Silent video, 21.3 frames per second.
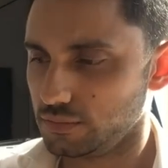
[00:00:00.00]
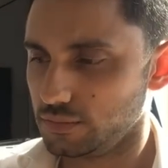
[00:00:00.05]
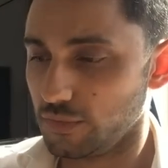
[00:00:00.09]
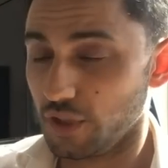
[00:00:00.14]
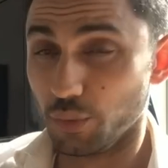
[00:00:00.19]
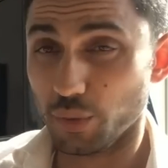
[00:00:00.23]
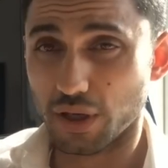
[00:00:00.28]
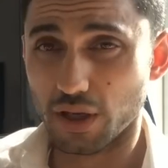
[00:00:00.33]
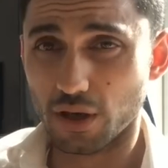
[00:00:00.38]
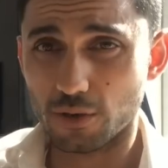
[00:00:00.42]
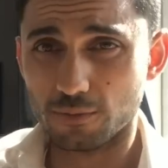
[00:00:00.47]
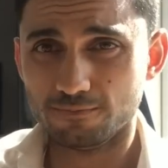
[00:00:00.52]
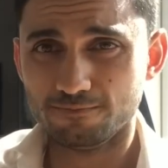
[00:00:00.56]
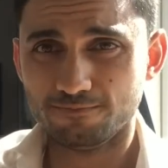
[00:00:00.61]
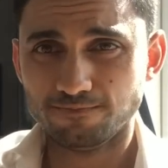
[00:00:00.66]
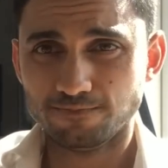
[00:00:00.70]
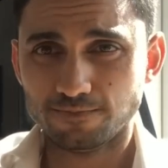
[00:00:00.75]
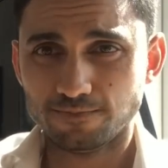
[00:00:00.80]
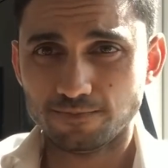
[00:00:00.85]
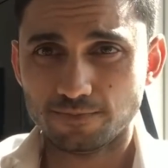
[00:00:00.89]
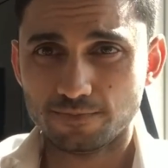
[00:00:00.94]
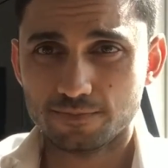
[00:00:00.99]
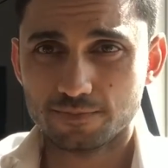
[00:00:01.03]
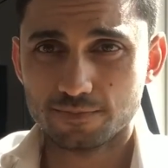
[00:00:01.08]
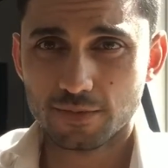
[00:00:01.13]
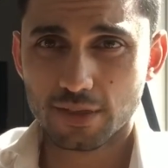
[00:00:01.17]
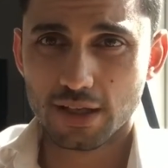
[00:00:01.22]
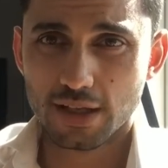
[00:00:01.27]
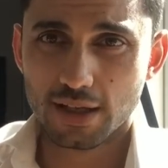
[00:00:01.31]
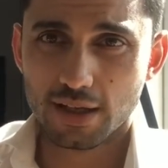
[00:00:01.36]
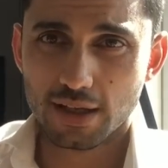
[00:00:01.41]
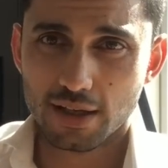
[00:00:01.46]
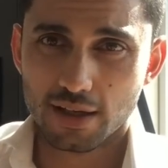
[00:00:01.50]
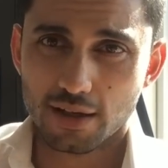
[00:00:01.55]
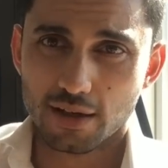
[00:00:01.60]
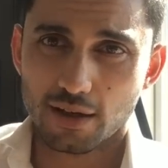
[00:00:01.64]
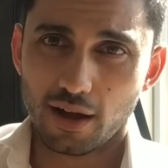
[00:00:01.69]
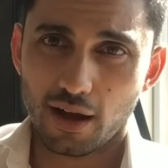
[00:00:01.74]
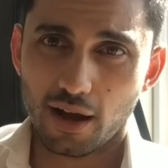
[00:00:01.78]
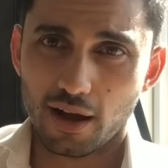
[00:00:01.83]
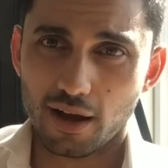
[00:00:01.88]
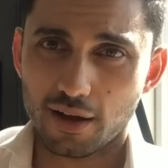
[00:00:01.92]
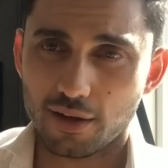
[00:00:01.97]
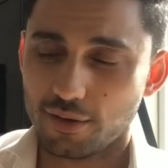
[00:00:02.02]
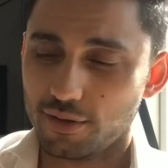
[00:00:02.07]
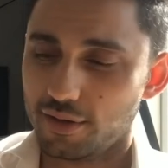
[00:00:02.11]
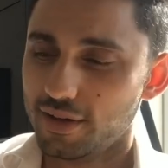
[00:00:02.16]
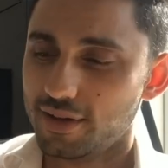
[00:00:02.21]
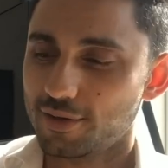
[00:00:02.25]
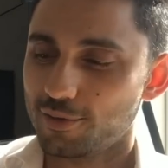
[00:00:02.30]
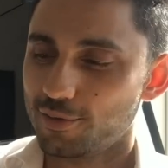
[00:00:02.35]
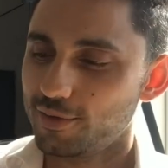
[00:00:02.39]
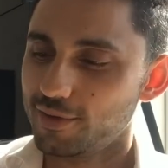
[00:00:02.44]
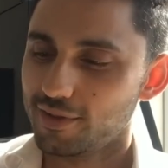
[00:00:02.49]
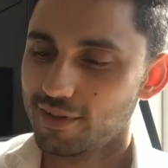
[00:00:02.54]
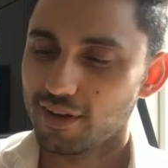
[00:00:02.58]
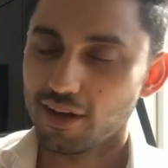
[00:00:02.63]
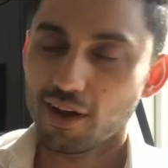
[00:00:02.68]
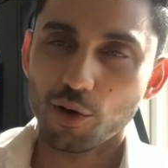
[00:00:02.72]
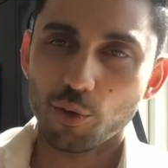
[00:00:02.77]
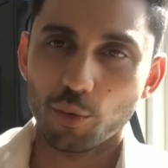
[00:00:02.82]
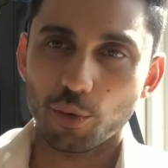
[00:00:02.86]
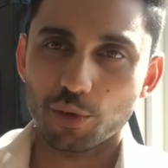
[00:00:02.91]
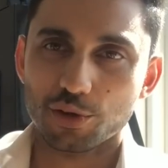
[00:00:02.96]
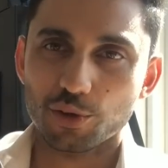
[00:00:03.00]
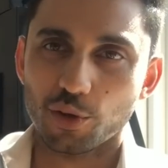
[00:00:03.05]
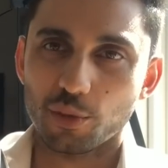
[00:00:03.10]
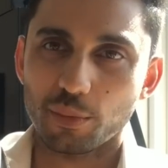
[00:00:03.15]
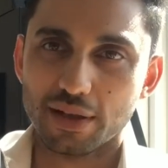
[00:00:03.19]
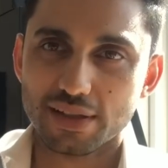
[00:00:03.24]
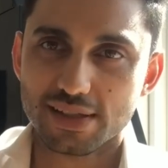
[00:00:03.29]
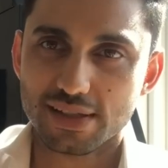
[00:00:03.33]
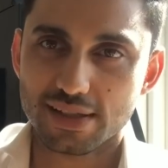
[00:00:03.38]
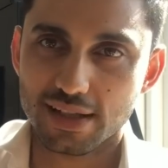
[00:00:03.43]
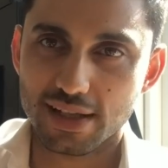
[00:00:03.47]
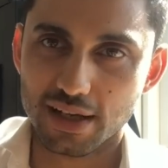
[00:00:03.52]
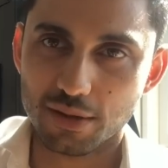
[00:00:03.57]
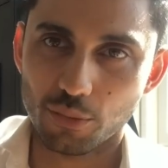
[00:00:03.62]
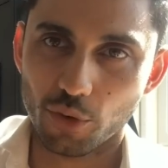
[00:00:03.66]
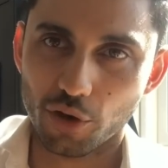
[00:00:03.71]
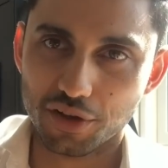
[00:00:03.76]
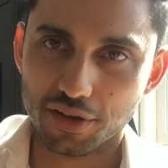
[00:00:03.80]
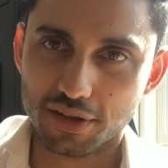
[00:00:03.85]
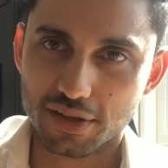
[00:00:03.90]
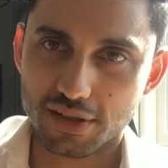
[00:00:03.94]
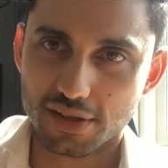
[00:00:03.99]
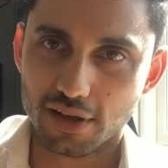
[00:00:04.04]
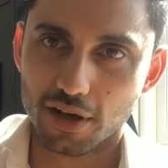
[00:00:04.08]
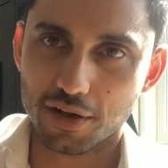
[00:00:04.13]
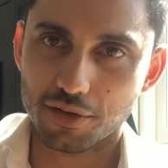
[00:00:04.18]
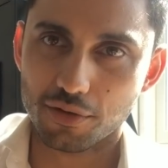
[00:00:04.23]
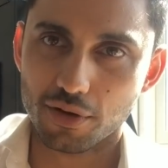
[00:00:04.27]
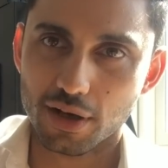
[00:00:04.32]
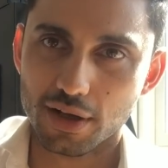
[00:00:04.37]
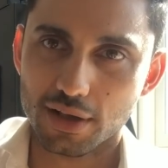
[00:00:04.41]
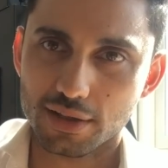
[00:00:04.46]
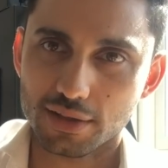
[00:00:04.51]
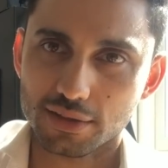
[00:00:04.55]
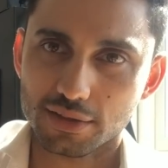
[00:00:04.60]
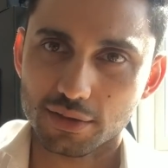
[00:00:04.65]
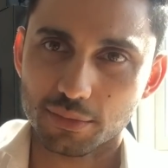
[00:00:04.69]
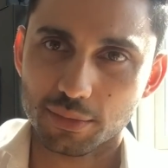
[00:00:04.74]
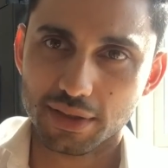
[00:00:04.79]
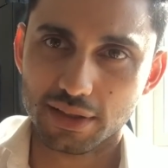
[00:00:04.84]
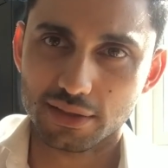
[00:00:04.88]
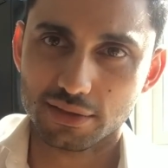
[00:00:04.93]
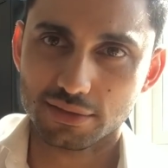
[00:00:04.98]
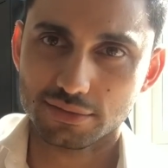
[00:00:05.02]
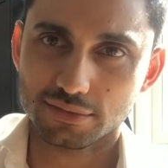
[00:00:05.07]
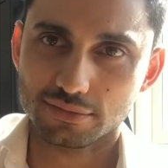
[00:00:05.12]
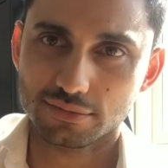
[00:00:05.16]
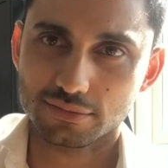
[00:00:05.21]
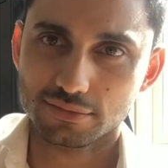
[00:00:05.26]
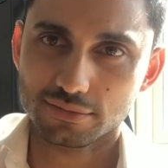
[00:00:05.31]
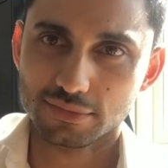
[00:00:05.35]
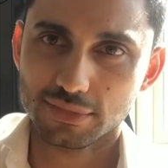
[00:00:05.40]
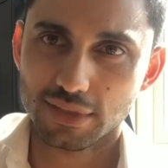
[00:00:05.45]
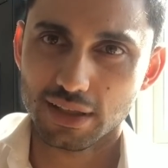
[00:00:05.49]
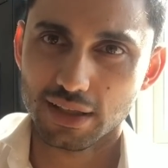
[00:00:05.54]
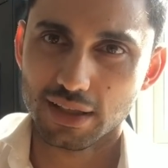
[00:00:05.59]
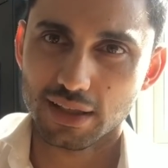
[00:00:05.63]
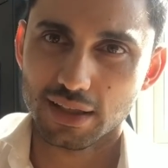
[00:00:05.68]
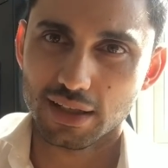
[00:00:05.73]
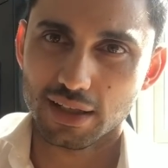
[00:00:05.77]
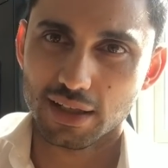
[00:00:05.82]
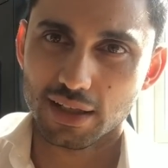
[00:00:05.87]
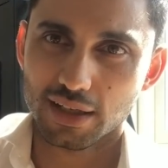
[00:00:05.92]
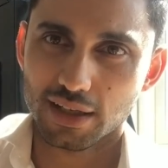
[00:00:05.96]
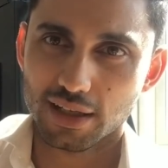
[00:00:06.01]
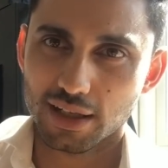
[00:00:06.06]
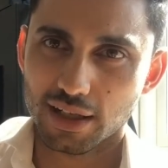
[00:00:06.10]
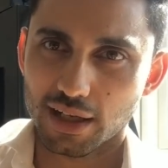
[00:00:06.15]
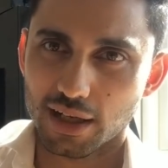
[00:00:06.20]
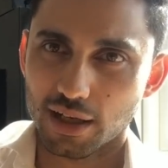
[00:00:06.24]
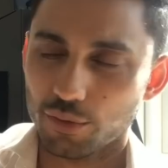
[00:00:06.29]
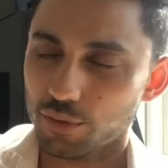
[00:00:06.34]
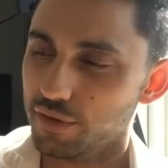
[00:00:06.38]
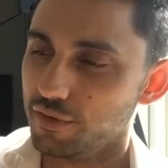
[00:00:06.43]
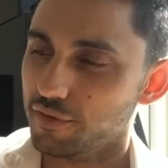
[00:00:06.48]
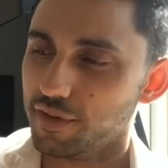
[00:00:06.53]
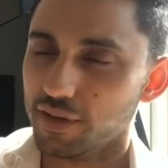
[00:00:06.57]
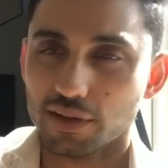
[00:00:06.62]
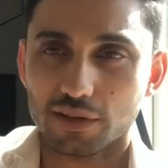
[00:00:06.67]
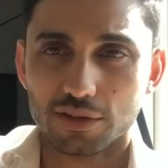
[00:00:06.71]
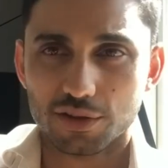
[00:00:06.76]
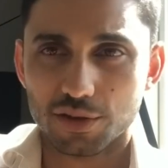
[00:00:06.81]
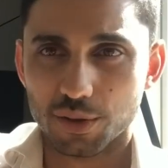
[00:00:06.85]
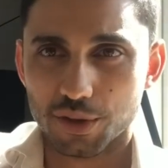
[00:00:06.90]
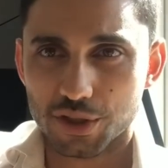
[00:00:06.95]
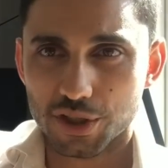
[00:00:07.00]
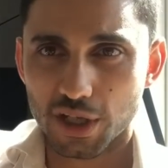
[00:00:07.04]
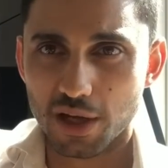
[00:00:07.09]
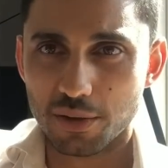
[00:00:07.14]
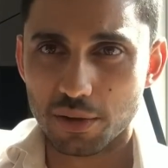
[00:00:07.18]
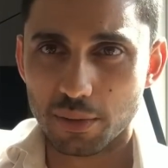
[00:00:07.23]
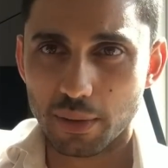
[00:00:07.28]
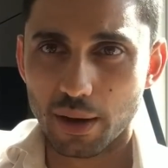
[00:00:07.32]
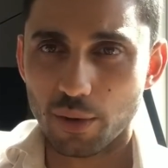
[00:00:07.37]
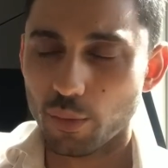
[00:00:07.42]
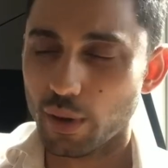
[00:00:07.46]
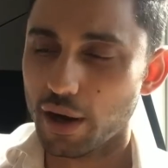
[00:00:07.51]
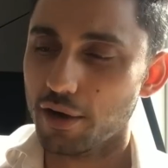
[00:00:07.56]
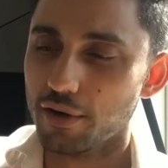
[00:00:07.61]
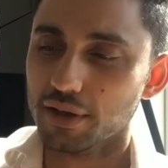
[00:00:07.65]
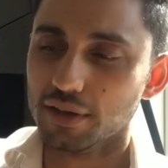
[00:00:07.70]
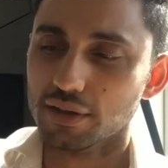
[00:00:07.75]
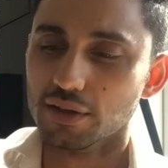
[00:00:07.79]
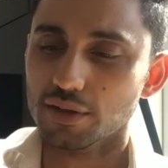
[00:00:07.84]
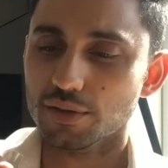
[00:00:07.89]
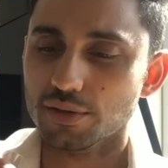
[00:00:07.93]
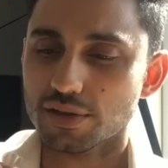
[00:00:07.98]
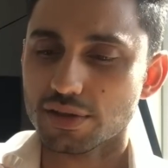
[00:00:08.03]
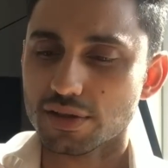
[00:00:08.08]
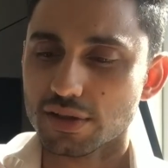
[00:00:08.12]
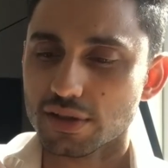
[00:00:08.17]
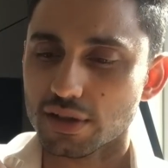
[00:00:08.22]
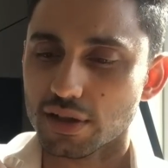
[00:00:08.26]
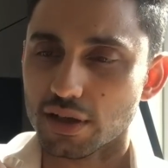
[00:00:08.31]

There we go. We're talking about sleek modern design, right? I mean, I wouldn't feel too ashamed about wearing those.